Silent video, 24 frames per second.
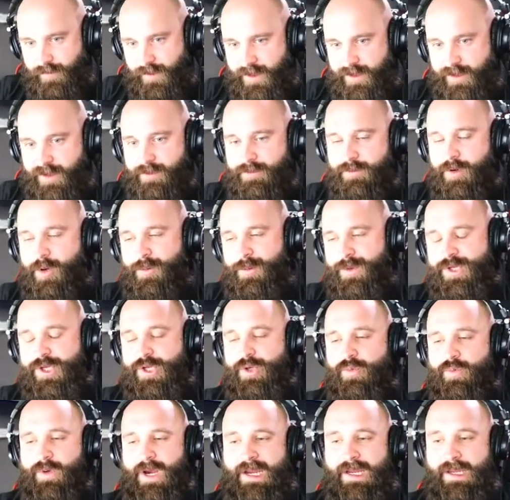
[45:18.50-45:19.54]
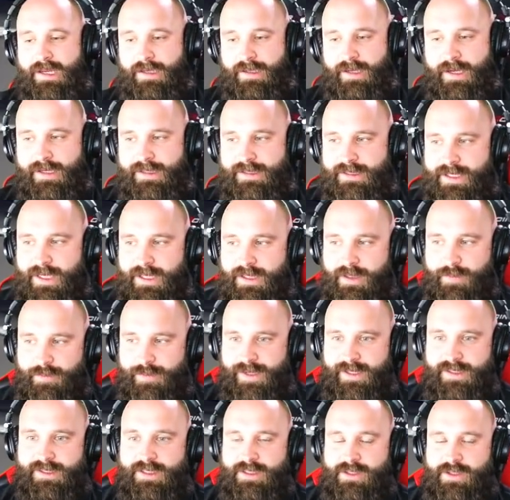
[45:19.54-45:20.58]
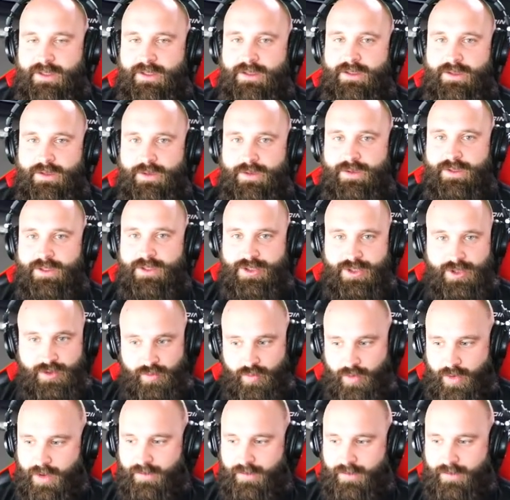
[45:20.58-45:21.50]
The moment you recognize that, the best thing you could do is just roll